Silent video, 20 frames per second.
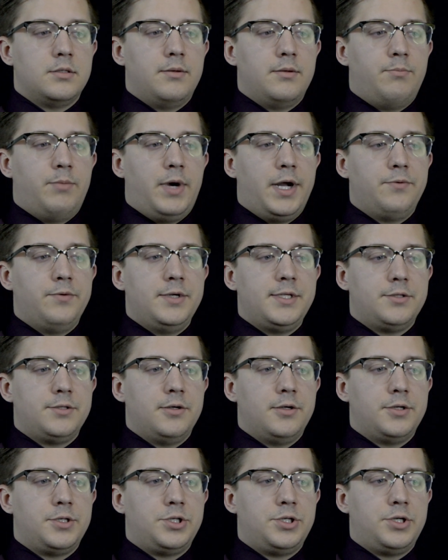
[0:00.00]
My
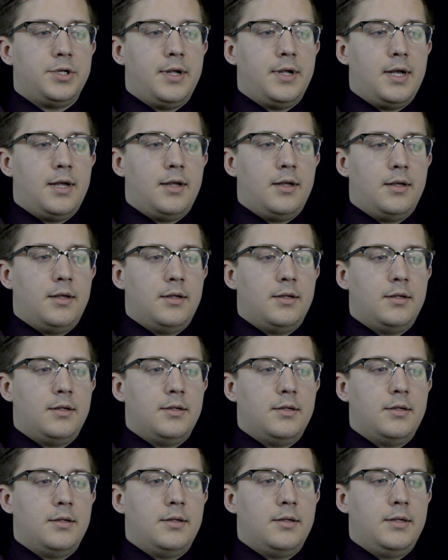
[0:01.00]
research
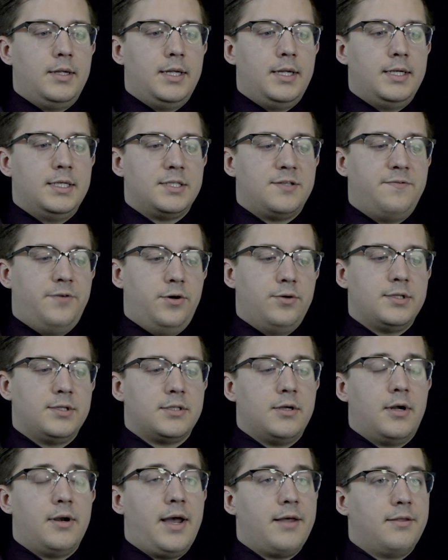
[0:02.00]
is focused
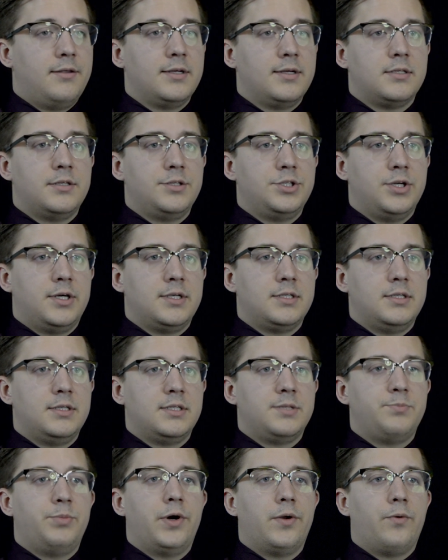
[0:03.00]
on ethics and
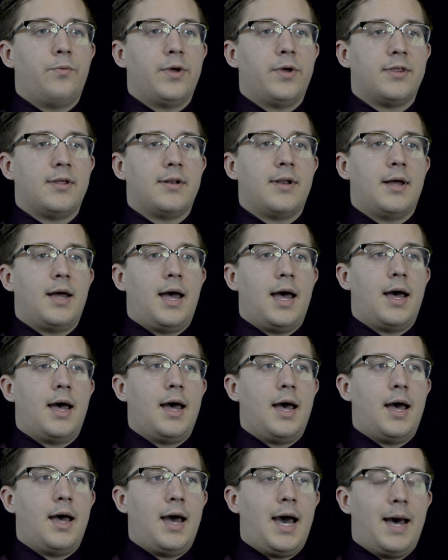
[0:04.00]
justice, but with an
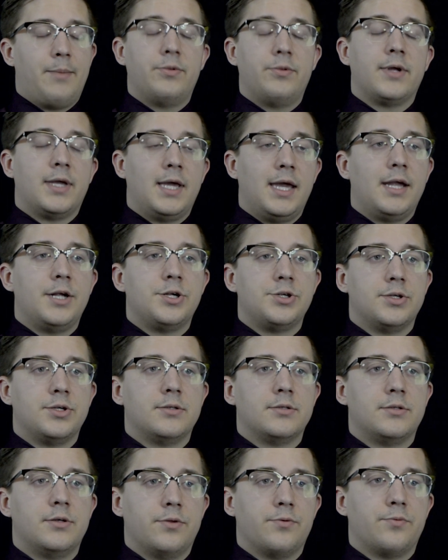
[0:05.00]

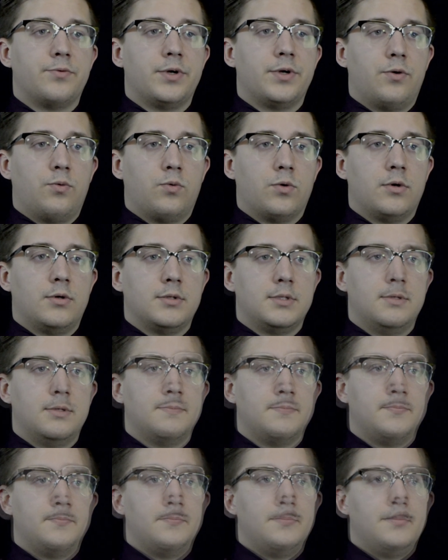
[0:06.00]
application to the real world.
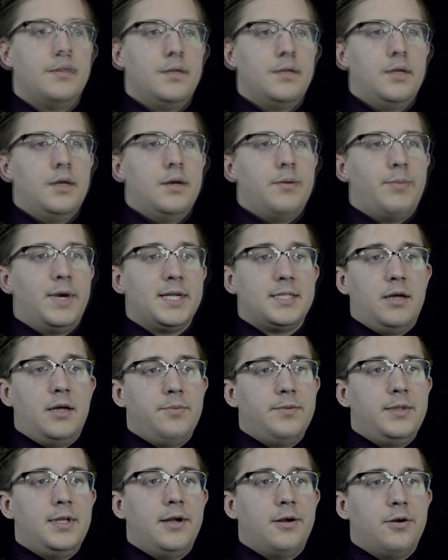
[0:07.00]
My time
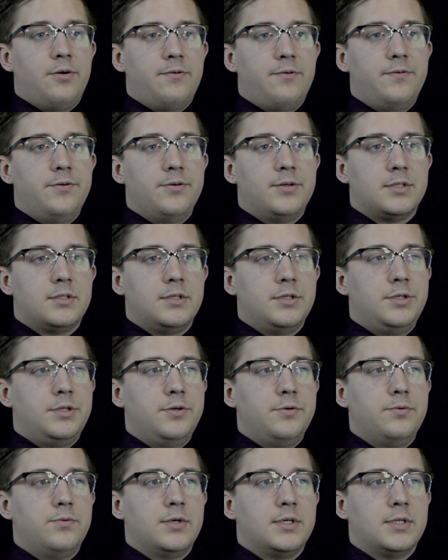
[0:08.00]
at the Aerial Food
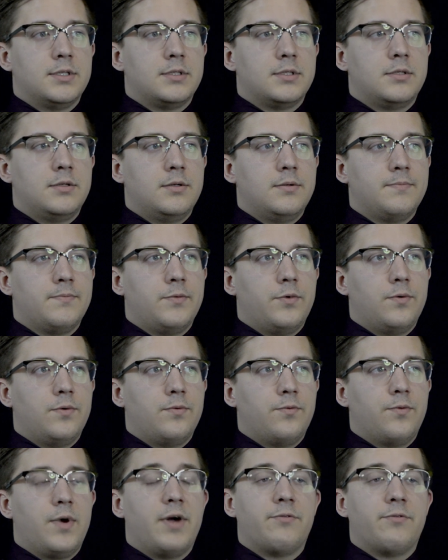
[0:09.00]
Institute was
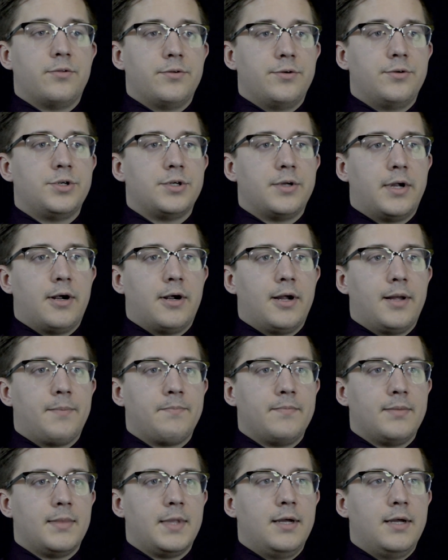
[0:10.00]
revolutionary.
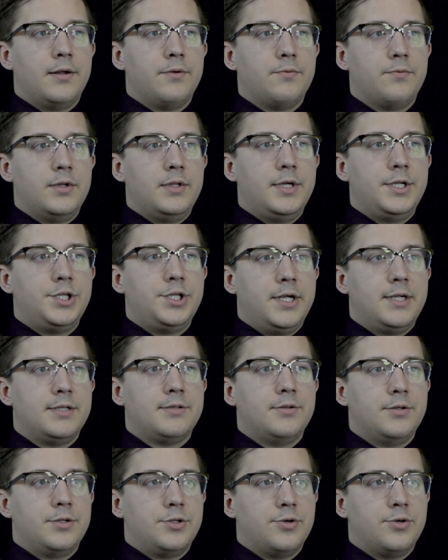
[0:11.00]
It really changed
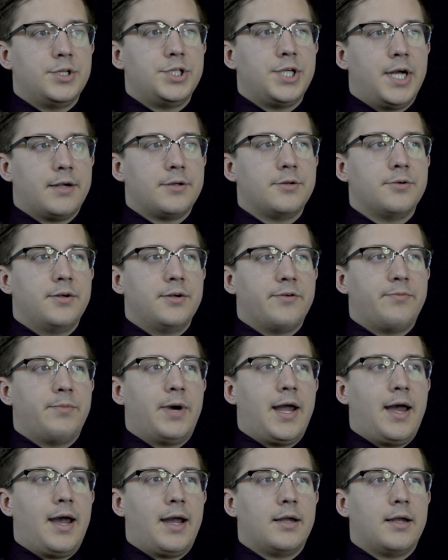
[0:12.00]
the trajectory of my
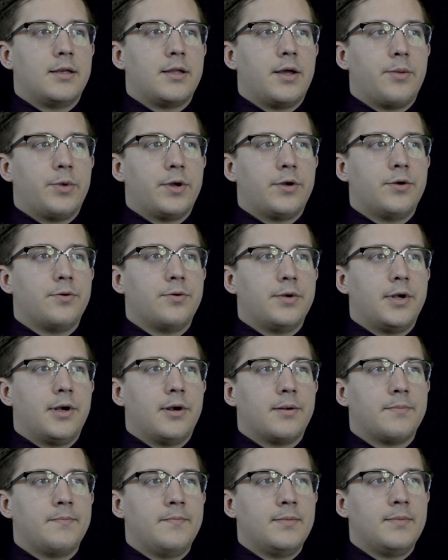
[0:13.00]
academic career.